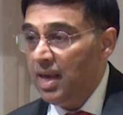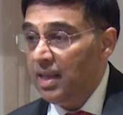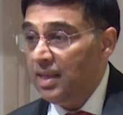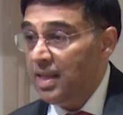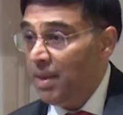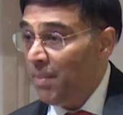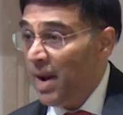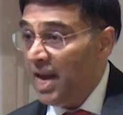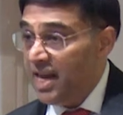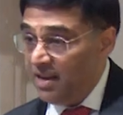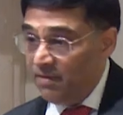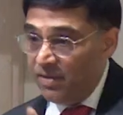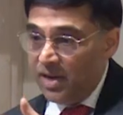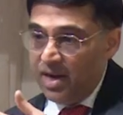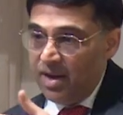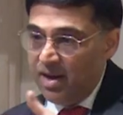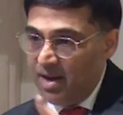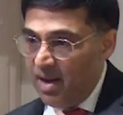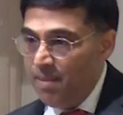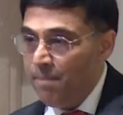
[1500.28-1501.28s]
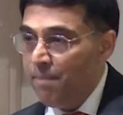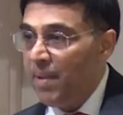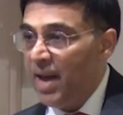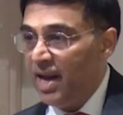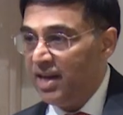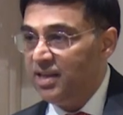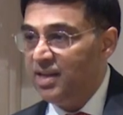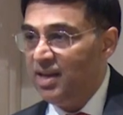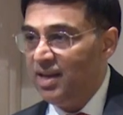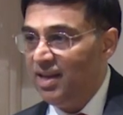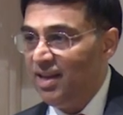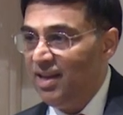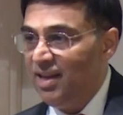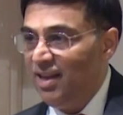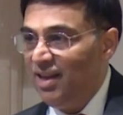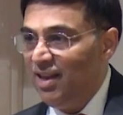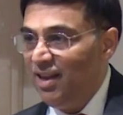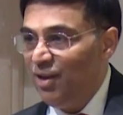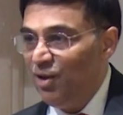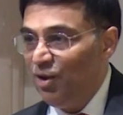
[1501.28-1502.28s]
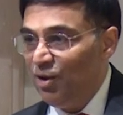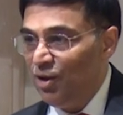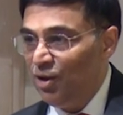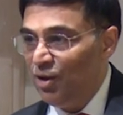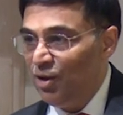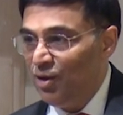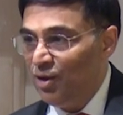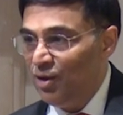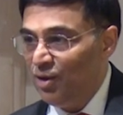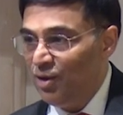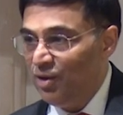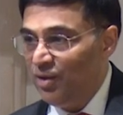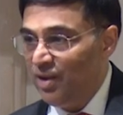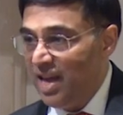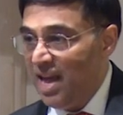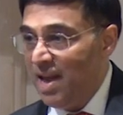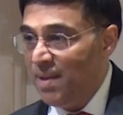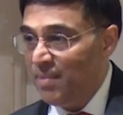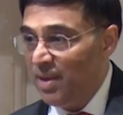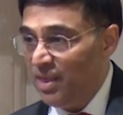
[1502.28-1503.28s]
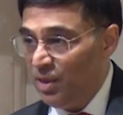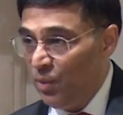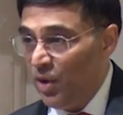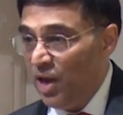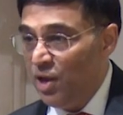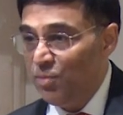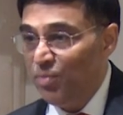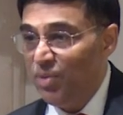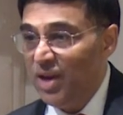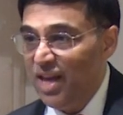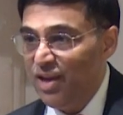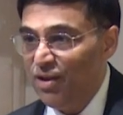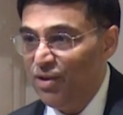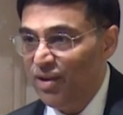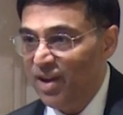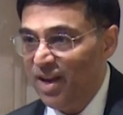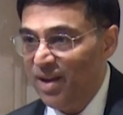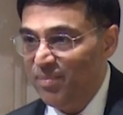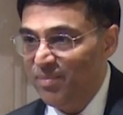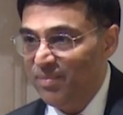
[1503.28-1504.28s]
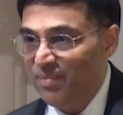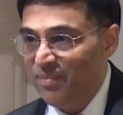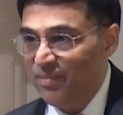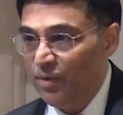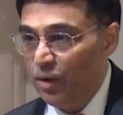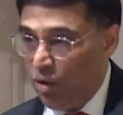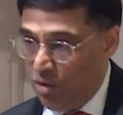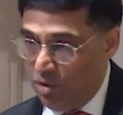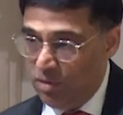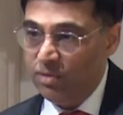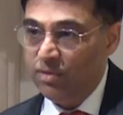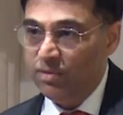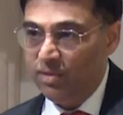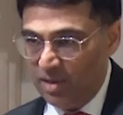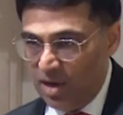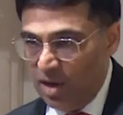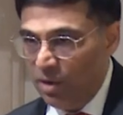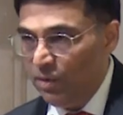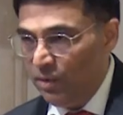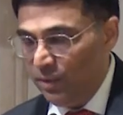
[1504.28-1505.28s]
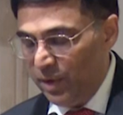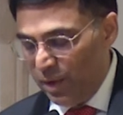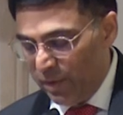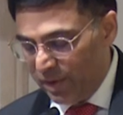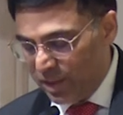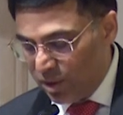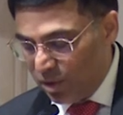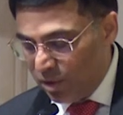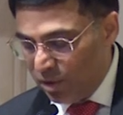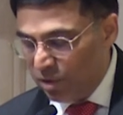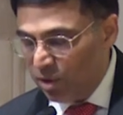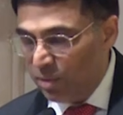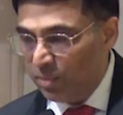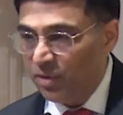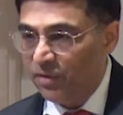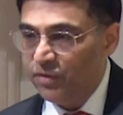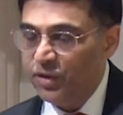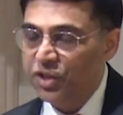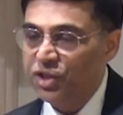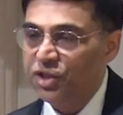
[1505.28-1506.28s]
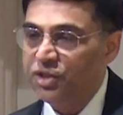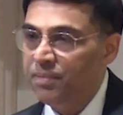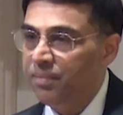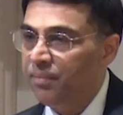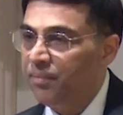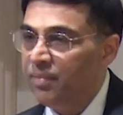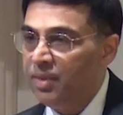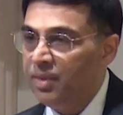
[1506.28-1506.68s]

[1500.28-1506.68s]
They might even impact your game and the way you play your game or how you execute your profession.